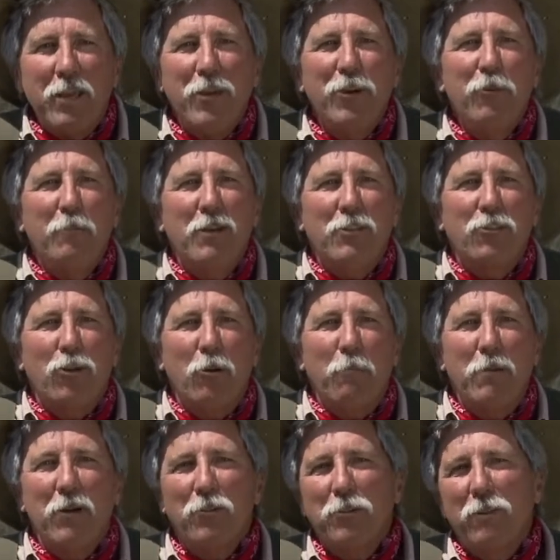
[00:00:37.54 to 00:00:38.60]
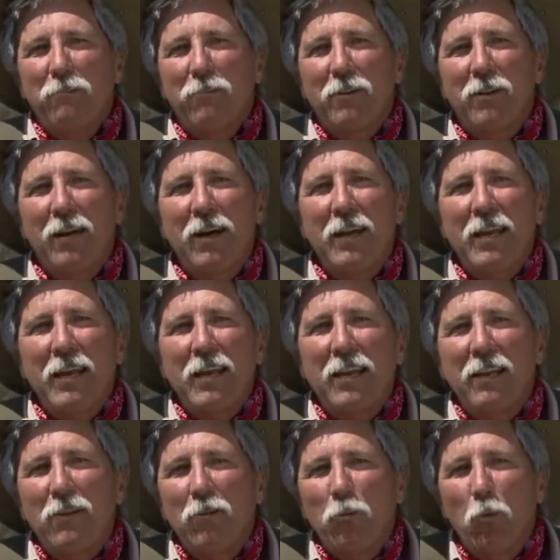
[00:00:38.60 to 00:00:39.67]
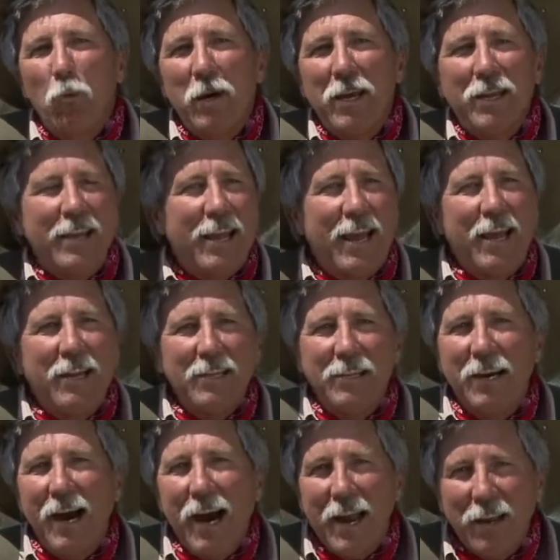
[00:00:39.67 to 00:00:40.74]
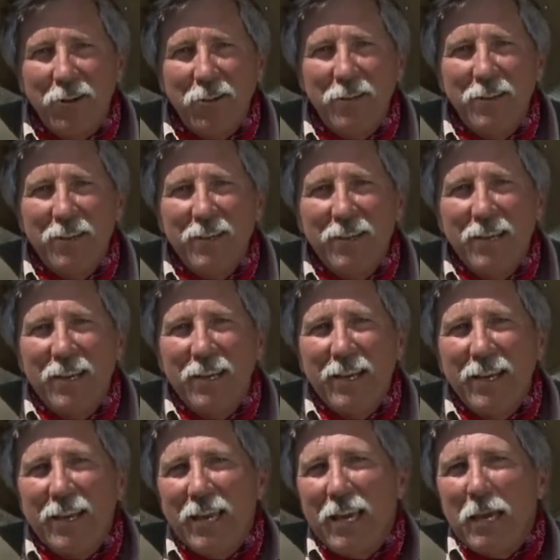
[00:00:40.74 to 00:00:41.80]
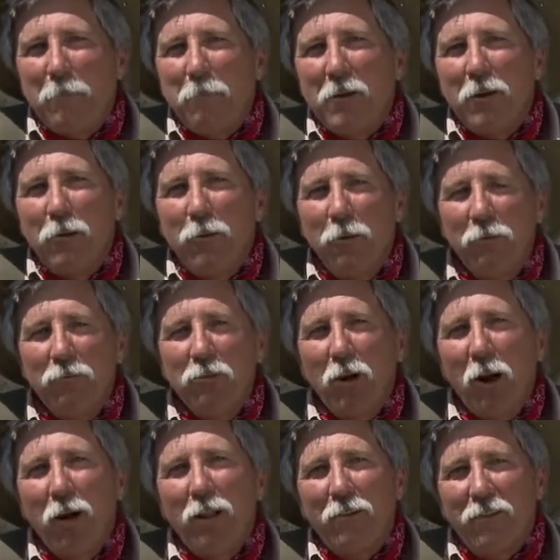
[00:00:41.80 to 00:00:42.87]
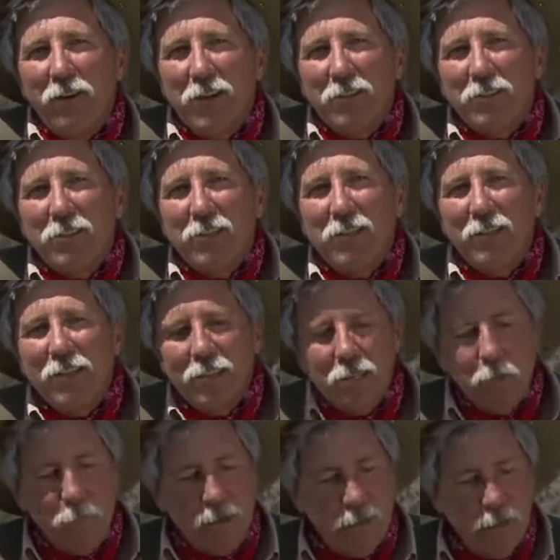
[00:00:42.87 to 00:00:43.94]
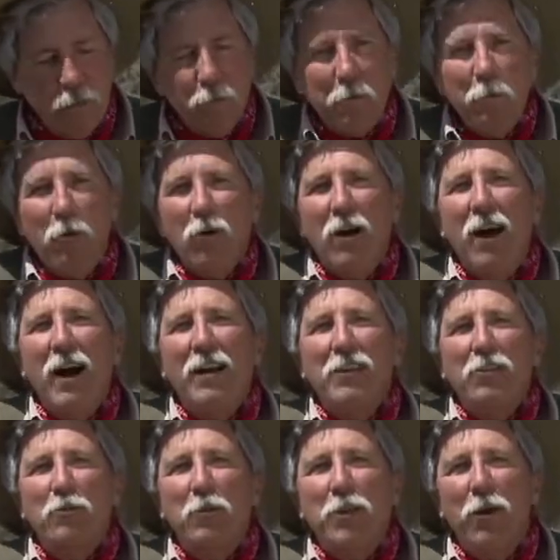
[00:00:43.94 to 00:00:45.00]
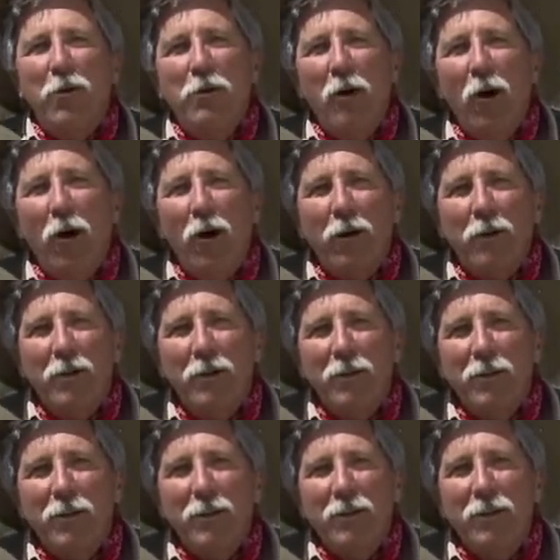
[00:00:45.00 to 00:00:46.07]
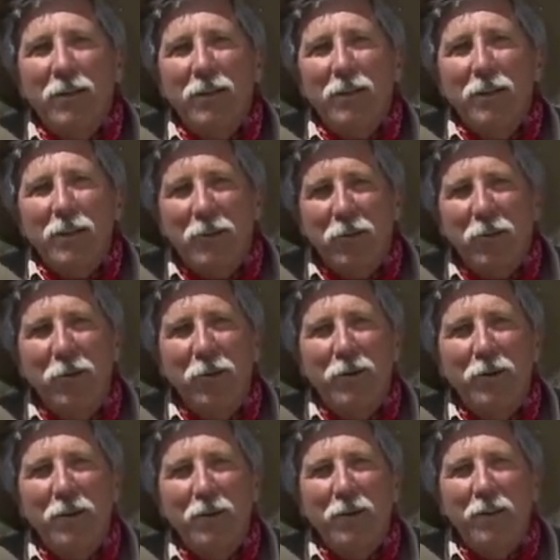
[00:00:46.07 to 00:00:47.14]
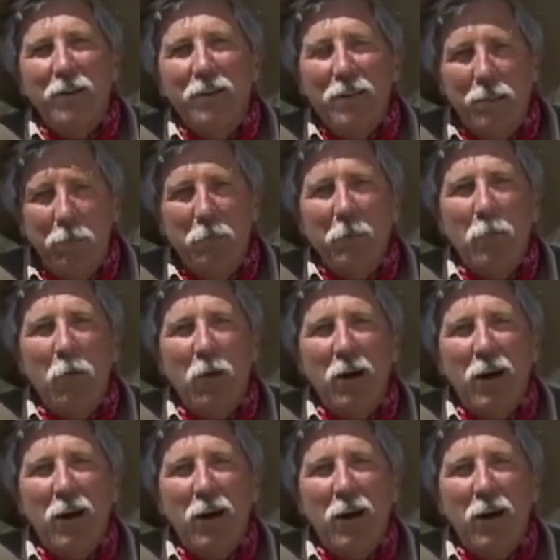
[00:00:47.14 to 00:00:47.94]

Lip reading: humans are built of cunning, wit, and guile. It behooves all of us to be a little bit more honest with our dog. In turn, they'll be more